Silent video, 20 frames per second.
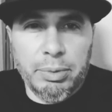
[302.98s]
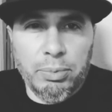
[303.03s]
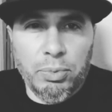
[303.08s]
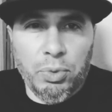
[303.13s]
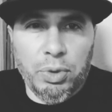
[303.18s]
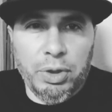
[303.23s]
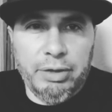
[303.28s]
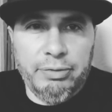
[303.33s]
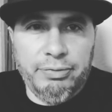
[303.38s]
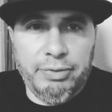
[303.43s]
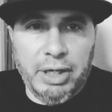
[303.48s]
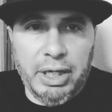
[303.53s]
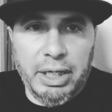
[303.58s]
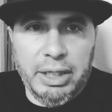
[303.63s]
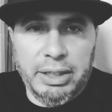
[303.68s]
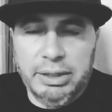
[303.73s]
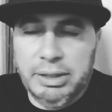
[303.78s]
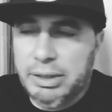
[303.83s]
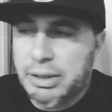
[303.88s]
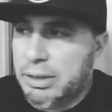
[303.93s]
or
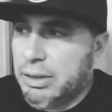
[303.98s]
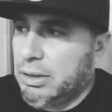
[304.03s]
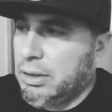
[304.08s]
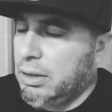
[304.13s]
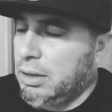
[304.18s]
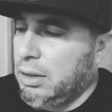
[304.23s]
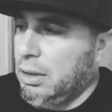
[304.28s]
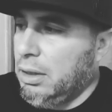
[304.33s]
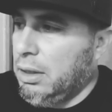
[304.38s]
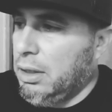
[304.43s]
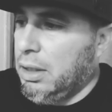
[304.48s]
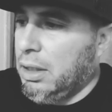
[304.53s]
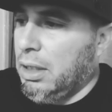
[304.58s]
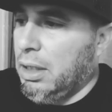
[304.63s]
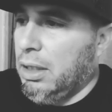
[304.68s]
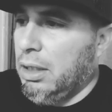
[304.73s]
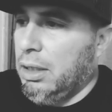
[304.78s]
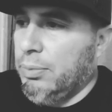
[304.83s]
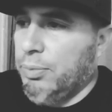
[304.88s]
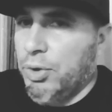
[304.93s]
information to help
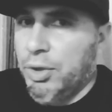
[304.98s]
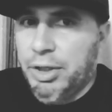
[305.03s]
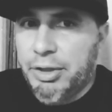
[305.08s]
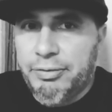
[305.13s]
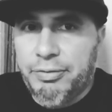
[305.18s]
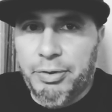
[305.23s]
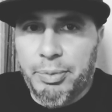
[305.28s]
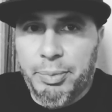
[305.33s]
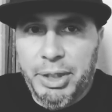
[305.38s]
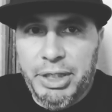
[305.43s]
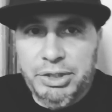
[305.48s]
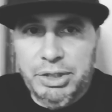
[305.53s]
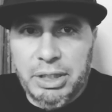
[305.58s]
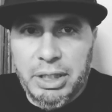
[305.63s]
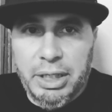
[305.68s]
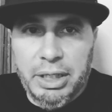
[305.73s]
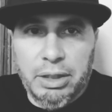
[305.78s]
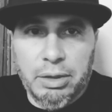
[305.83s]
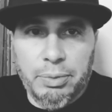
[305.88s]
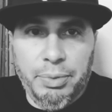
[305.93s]
them make their
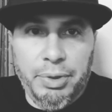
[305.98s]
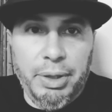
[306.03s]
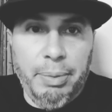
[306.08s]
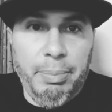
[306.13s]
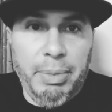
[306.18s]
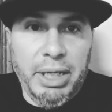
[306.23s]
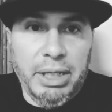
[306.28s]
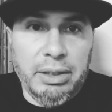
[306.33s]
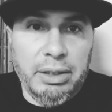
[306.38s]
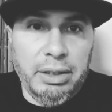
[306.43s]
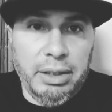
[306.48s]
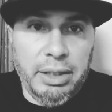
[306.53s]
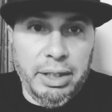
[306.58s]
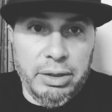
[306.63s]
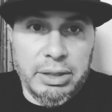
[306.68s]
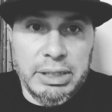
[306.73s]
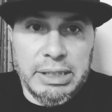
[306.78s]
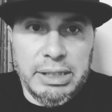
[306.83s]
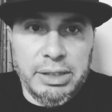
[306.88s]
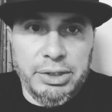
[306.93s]
decision. The
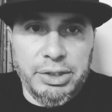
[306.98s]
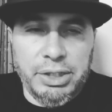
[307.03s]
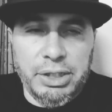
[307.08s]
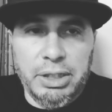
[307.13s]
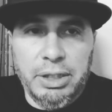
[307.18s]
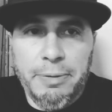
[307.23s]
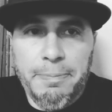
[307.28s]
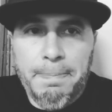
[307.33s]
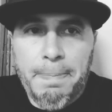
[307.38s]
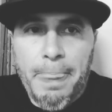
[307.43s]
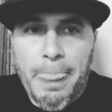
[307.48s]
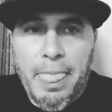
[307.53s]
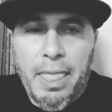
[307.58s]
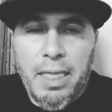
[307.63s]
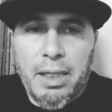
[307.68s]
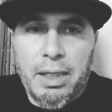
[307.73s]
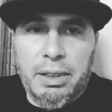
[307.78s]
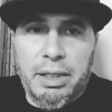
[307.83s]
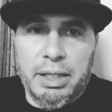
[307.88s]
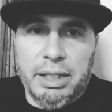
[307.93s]
guy did say that
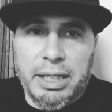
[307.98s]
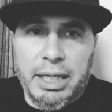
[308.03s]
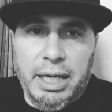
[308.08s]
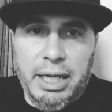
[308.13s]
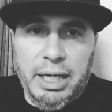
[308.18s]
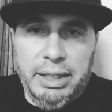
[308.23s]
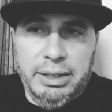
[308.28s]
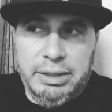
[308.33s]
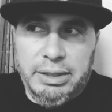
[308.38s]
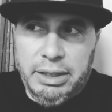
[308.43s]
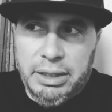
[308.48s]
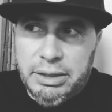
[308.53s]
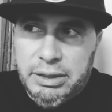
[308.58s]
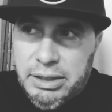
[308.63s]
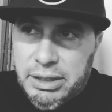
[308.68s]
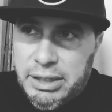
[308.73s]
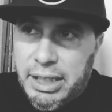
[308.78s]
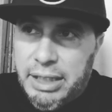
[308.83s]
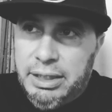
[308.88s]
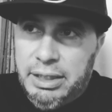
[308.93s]
he had actually been looking
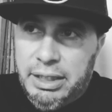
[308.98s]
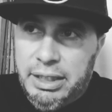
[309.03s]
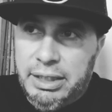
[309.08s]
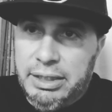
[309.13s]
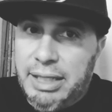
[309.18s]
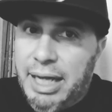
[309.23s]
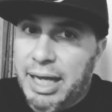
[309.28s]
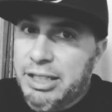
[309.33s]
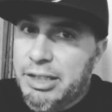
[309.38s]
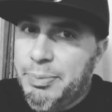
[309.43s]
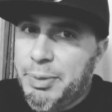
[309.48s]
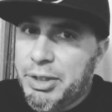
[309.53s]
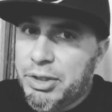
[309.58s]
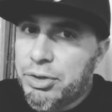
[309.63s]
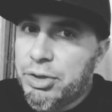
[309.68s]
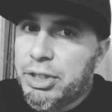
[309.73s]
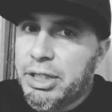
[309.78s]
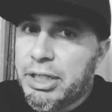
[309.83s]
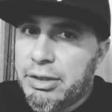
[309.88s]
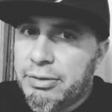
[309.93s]
for a month or two and
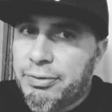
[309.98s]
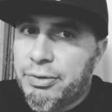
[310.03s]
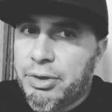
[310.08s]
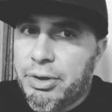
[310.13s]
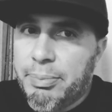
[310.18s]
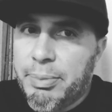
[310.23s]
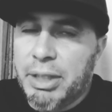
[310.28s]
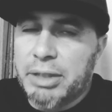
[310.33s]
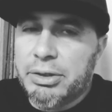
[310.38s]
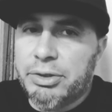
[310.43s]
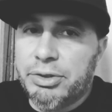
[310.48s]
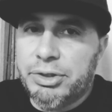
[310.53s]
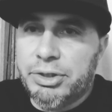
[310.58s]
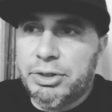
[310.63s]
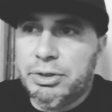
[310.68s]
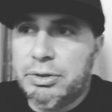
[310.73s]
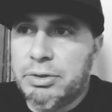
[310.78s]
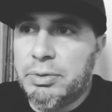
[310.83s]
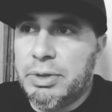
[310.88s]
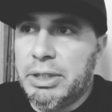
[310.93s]
hadn't really spoken
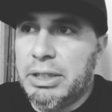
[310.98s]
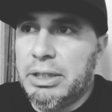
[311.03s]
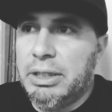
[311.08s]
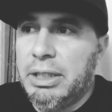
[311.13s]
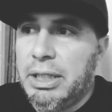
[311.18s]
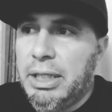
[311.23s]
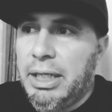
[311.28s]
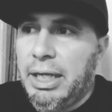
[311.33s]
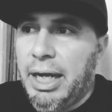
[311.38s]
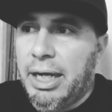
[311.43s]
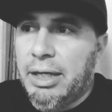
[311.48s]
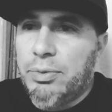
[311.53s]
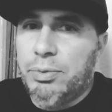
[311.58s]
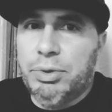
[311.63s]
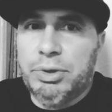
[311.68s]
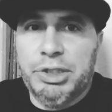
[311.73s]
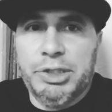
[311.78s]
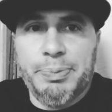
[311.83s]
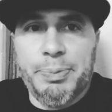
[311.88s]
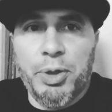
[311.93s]
to anybody he felt
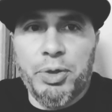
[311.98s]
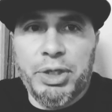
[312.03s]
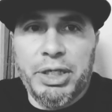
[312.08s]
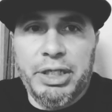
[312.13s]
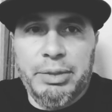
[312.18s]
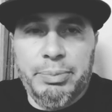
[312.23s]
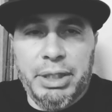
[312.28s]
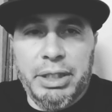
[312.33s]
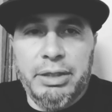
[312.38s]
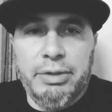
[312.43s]
comfortable with. So